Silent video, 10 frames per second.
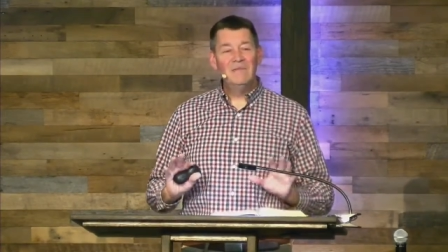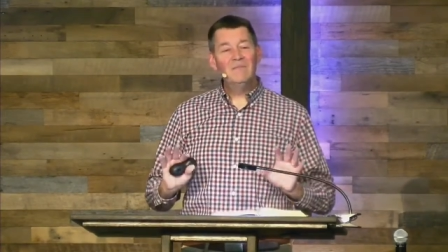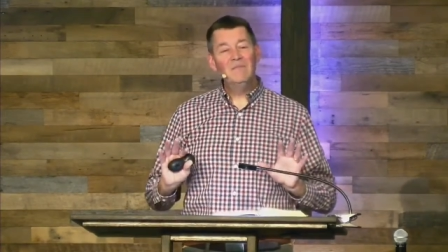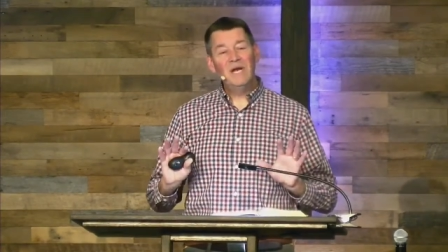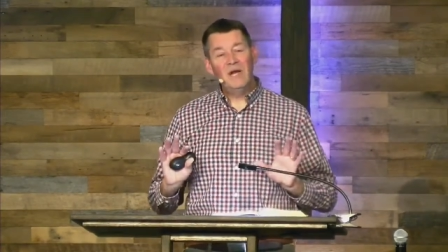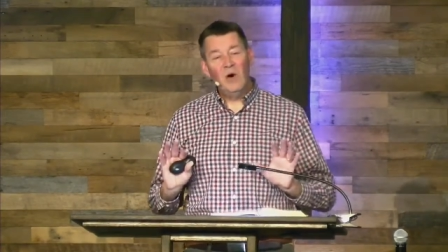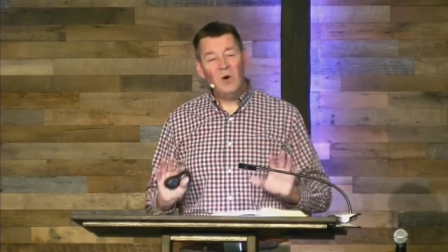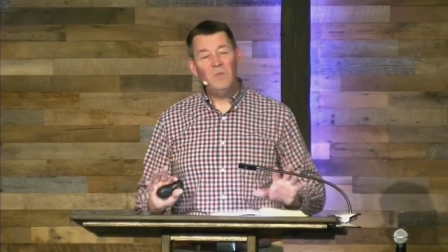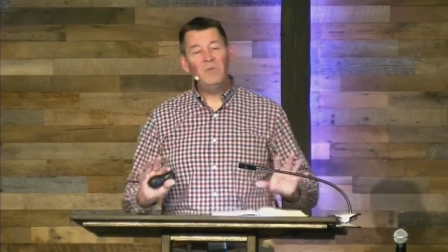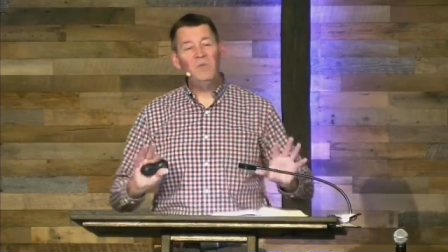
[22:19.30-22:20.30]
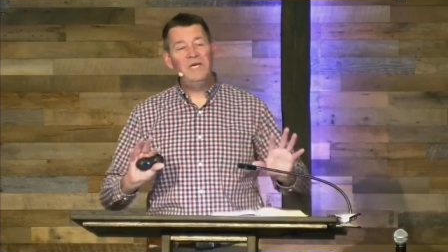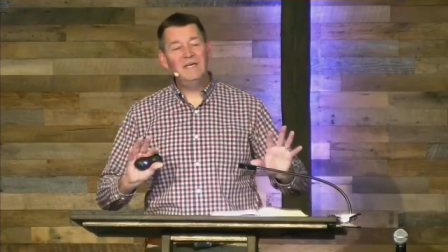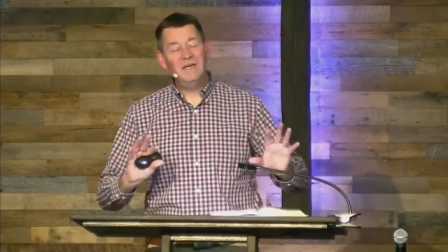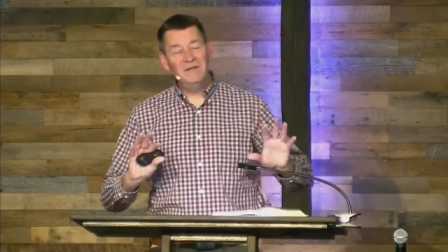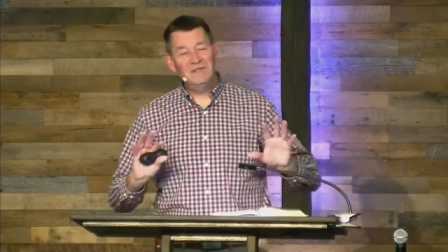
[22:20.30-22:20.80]
But I hope we
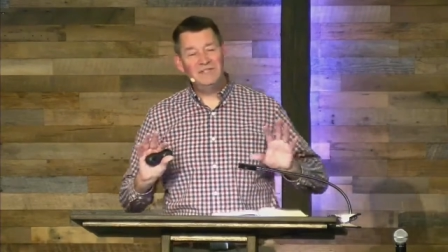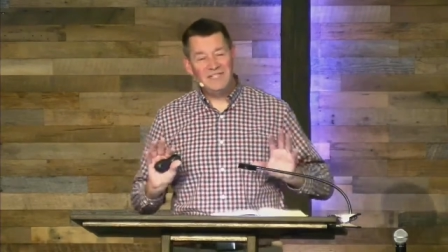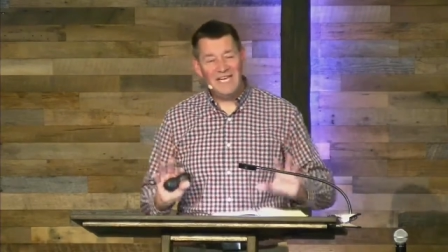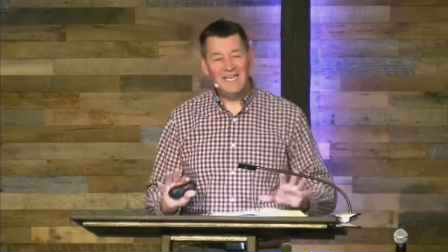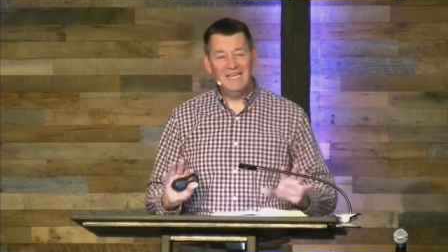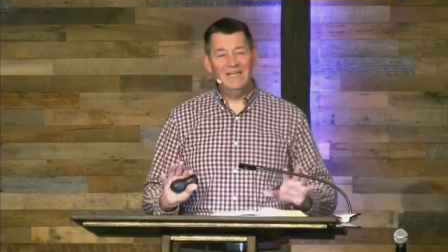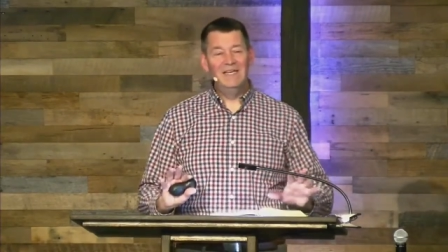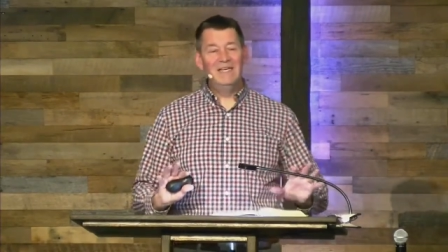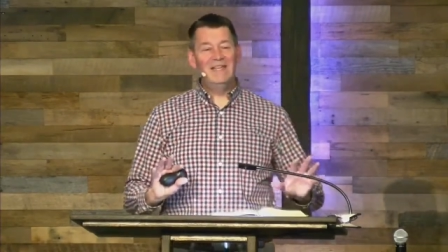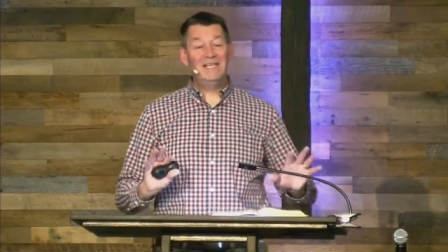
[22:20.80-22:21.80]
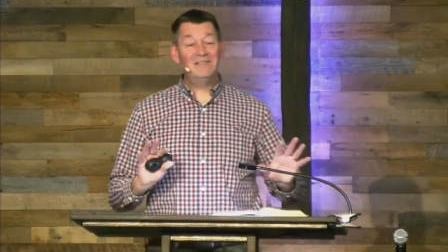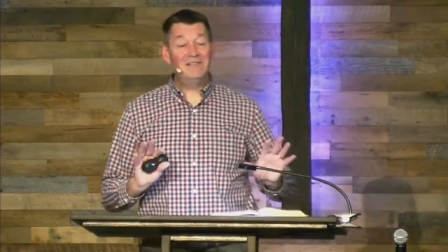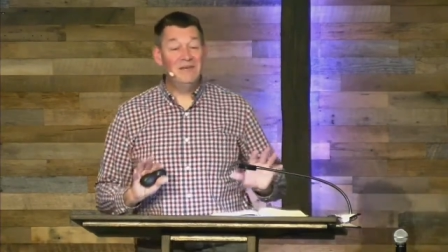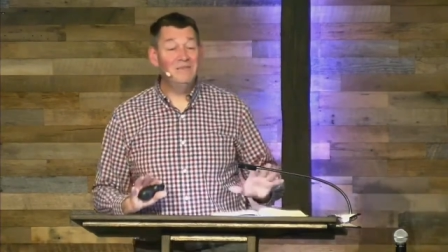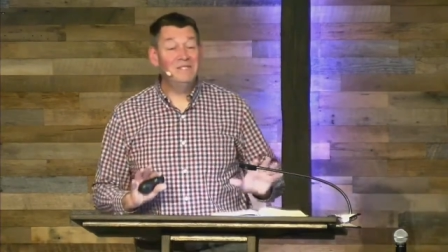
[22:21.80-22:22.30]
can understand that
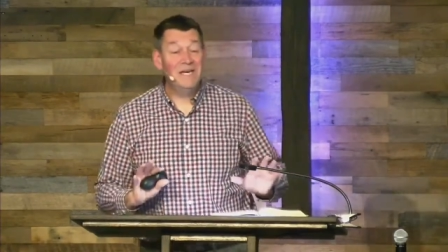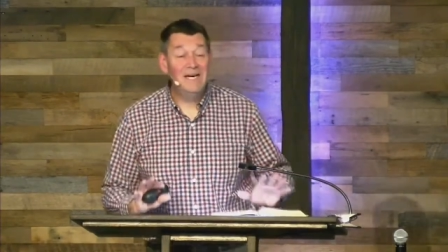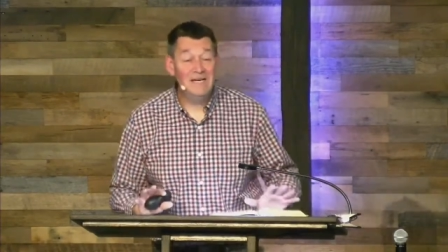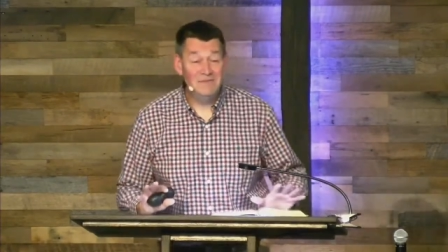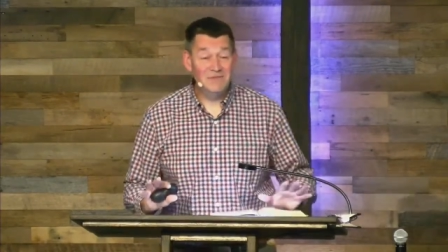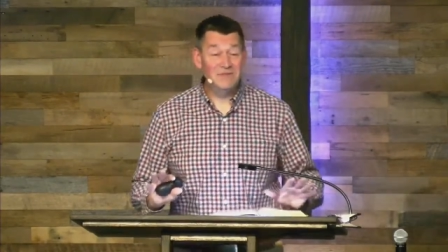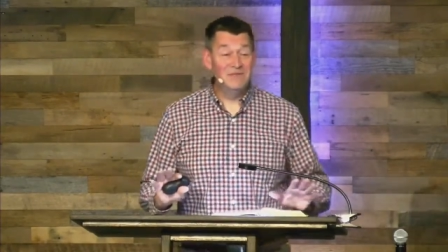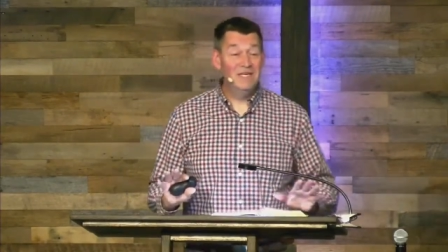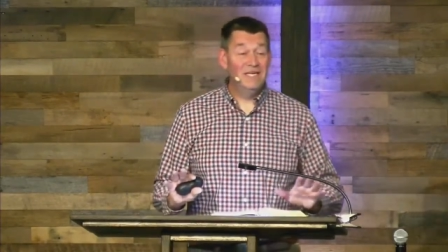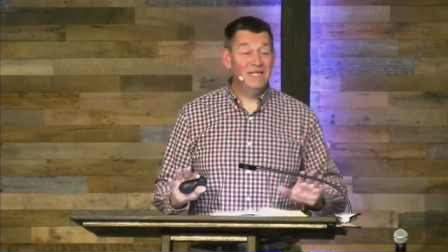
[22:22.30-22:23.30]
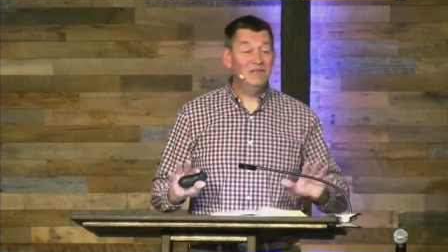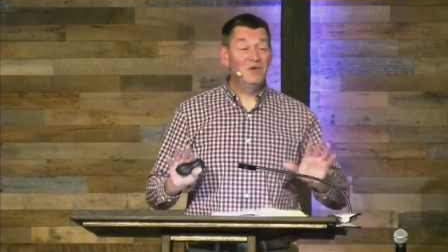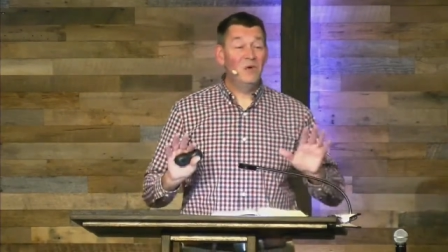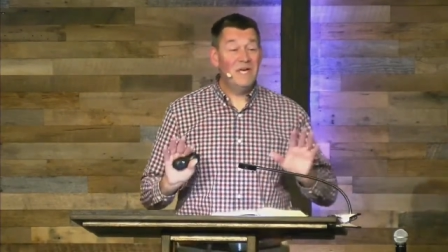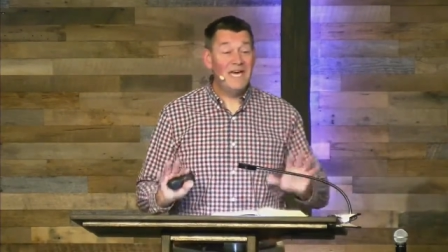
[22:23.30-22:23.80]
sometimes it is
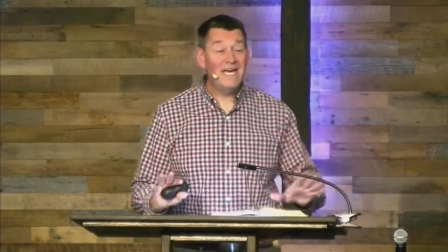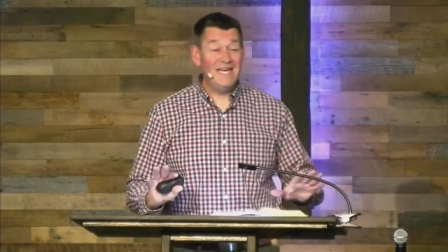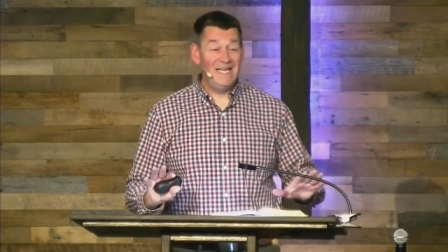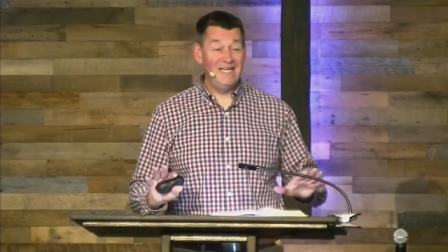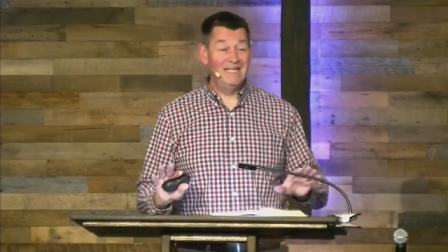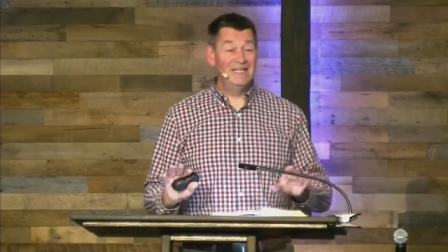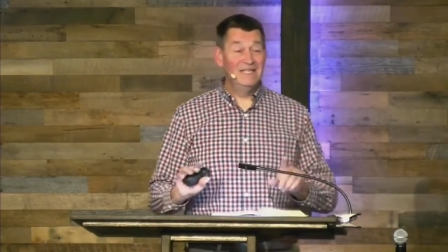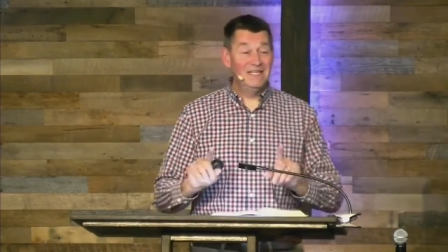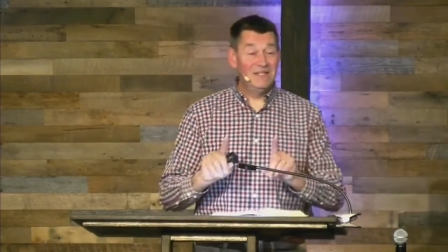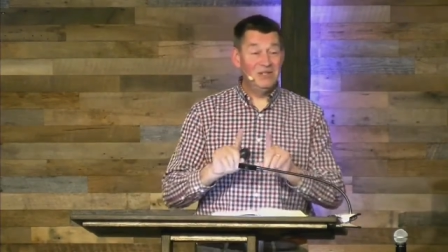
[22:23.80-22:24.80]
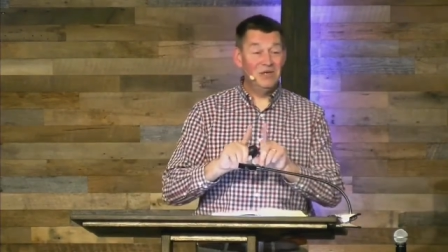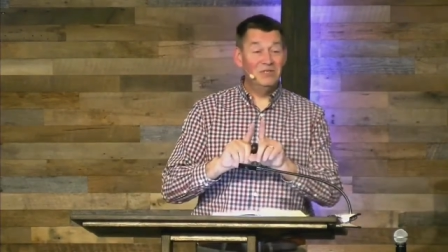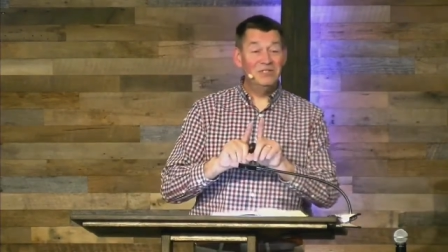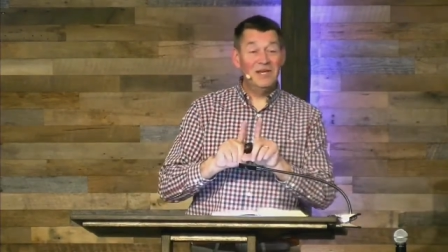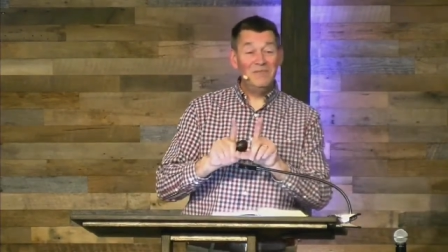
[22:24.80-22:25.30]
okay to go
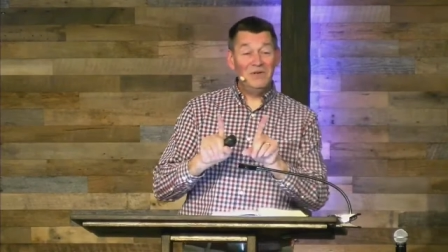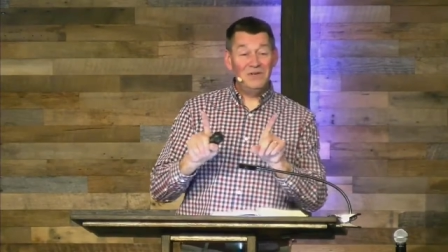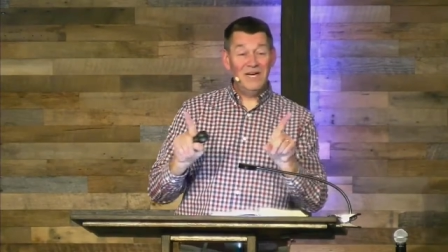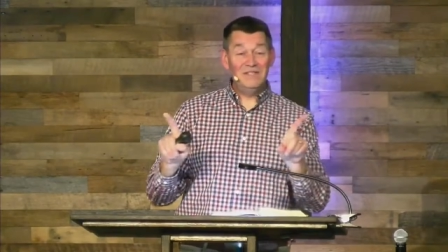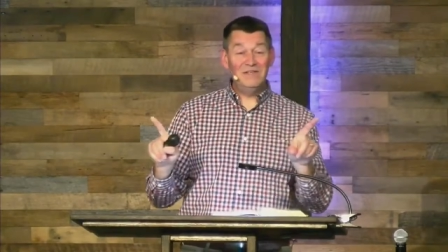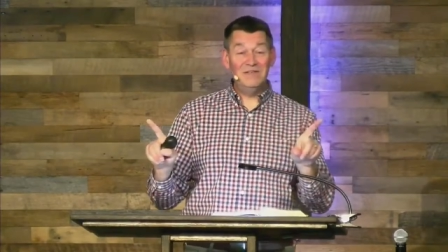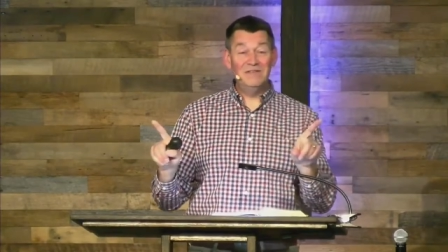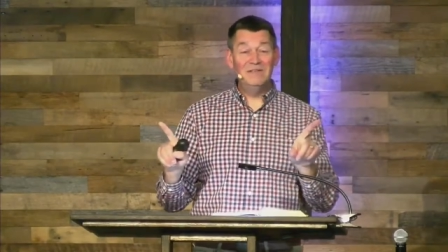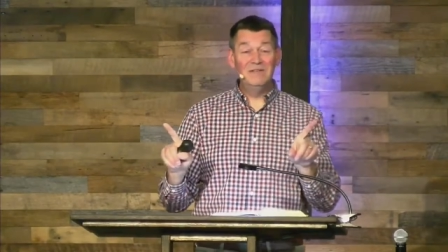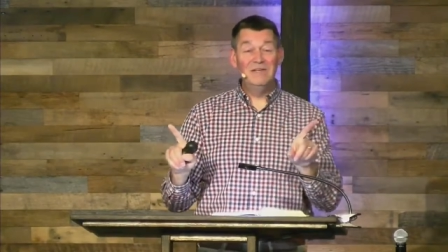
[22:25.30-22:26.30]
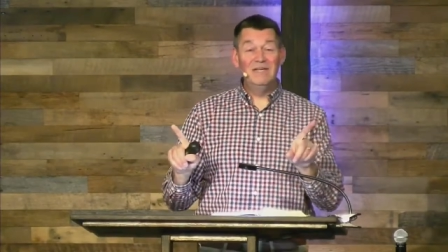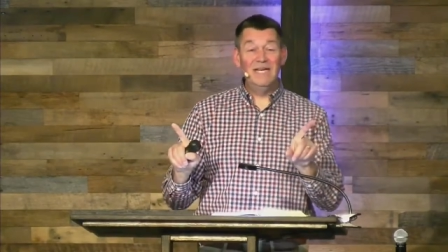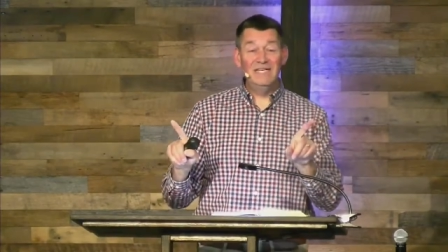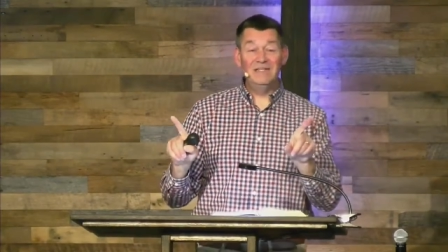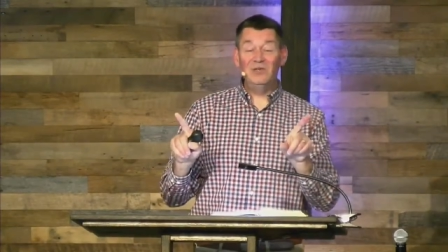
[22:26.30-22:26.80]
separate directions
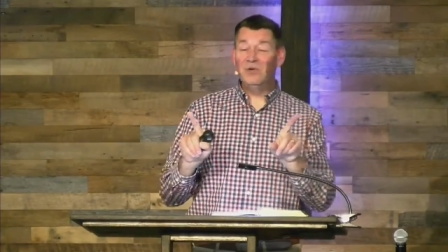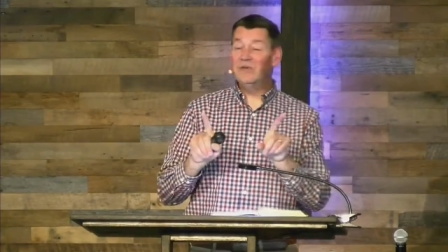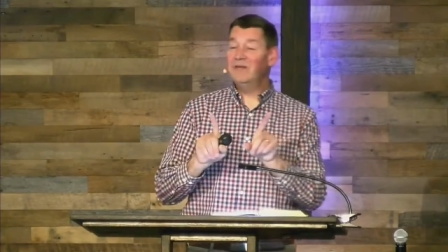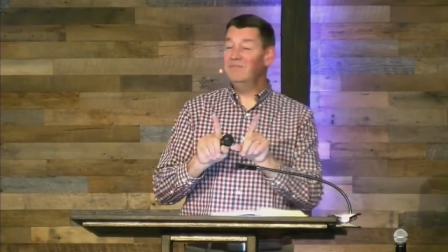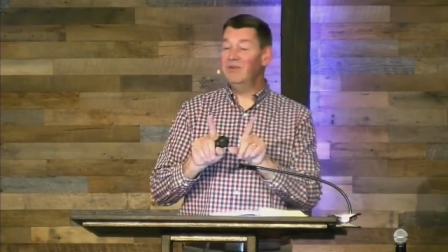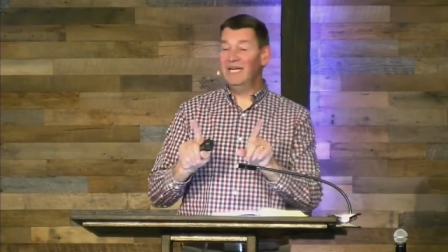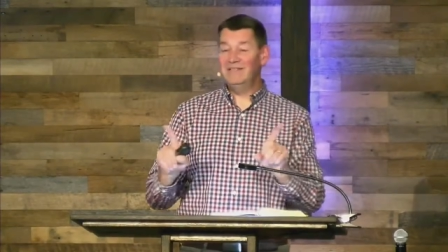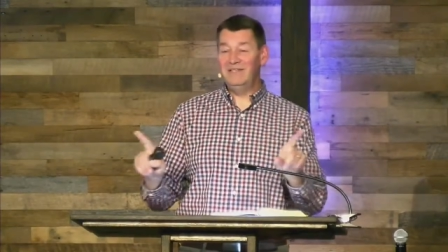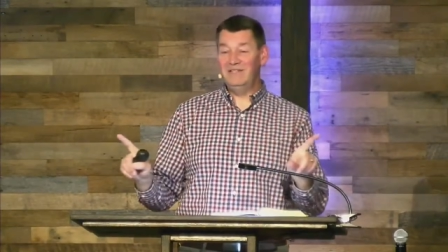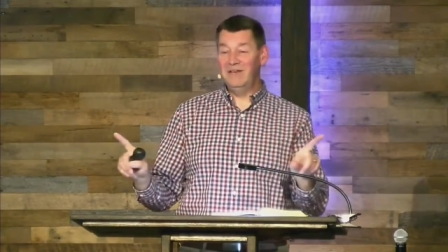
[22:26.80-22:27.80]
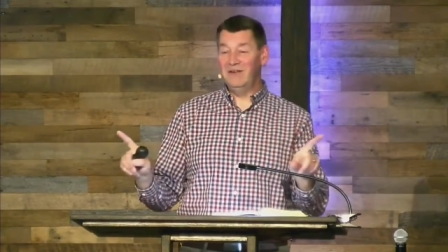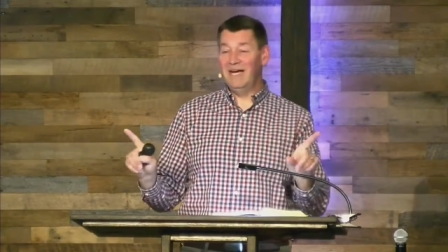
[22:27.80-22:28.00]
and to totally bless each other.